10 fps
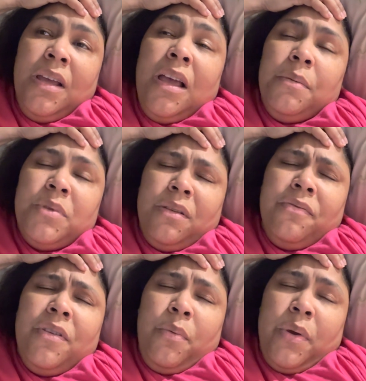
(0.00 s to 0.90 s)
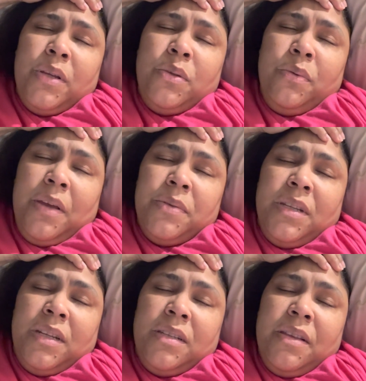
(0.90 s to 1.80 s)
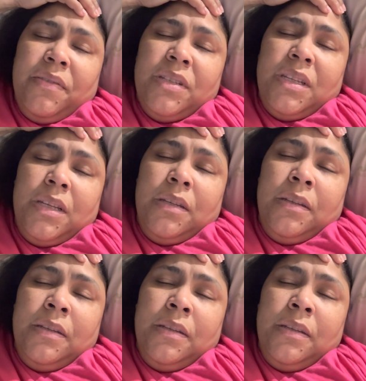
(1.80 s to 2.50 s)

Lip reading: I'm sorry, February 2017.